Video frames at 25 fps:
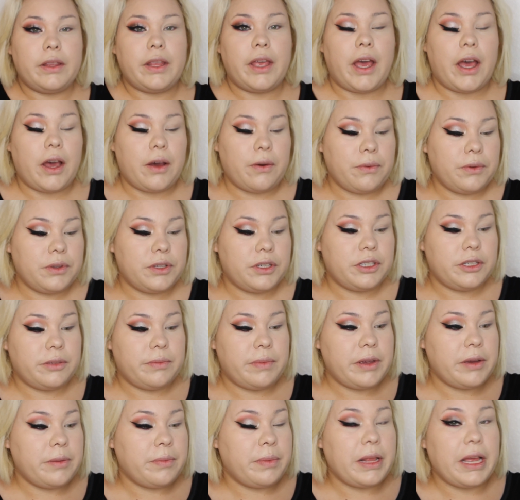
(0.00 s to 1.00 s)
Now I will just
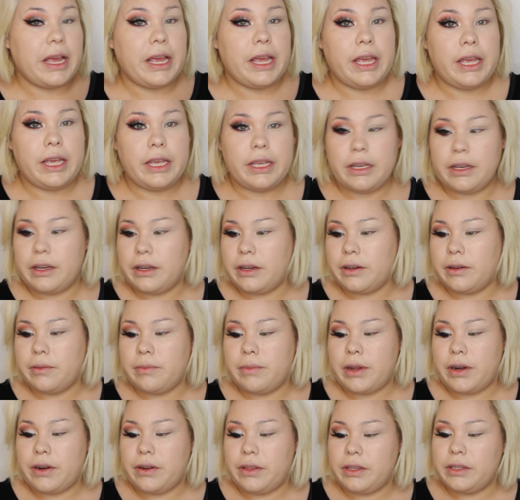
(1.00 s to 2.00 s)
be applying
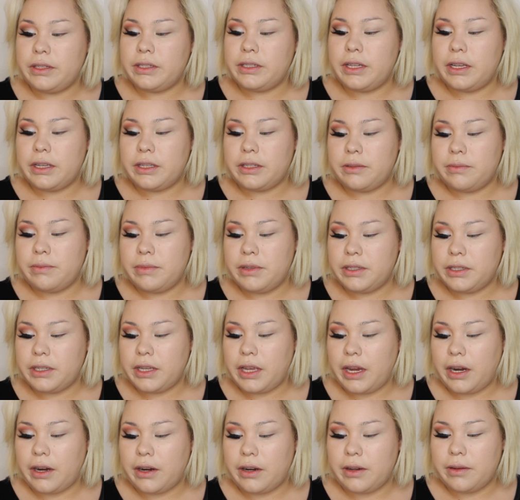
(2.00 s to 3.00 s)
Better Than Sex
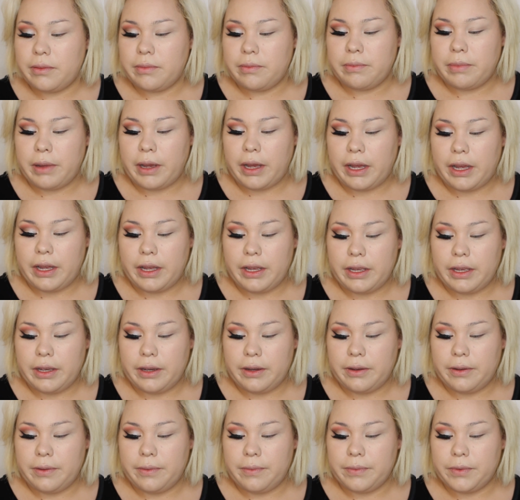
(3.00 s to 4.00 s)
mascara by
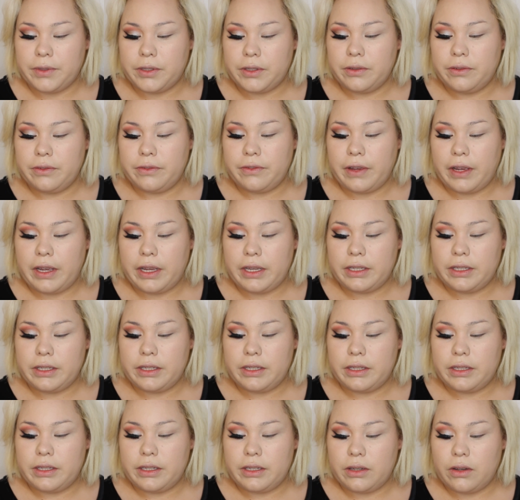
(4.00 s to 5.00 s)
Too
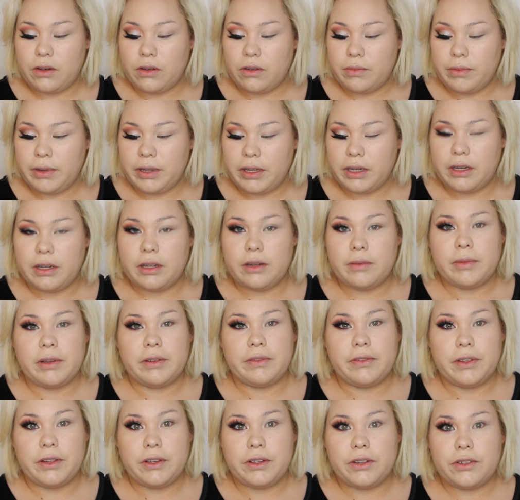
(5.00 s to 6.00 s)
Faced. Oh my god, my
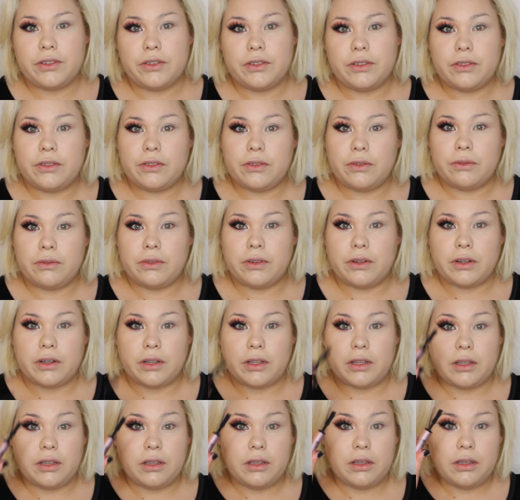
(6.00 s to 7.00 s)
fingers are so
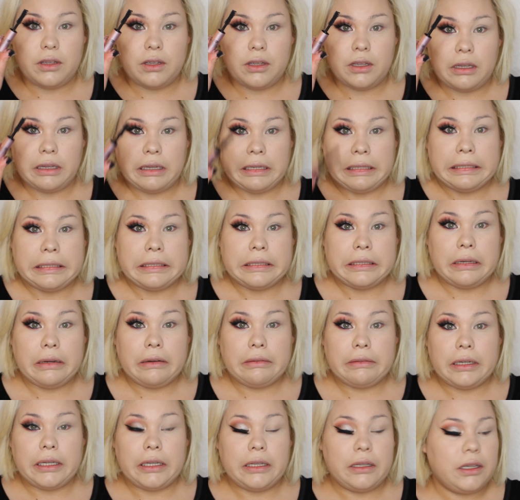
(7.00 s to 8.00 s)
dirty.
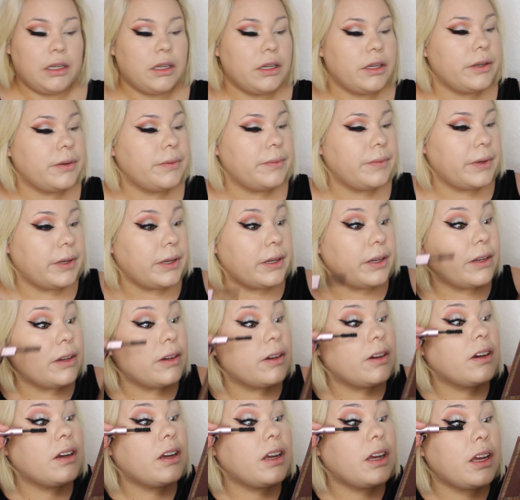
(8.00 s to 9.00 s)
Sorry.
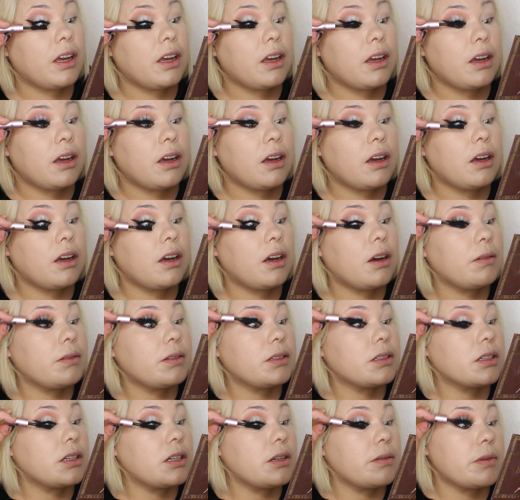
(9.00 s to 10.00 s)
I'm
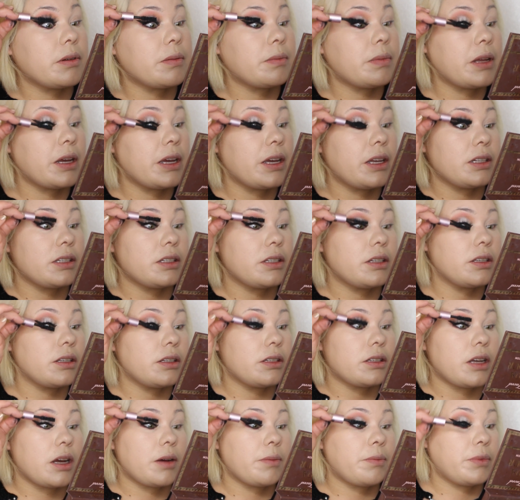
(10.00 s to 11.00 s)
just going to be applying to
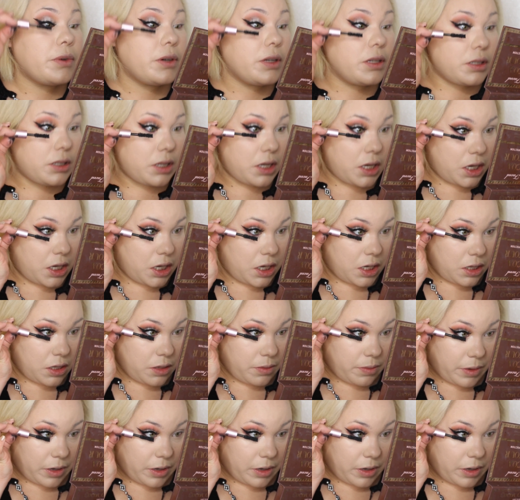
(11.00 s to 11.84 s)
the top ones and the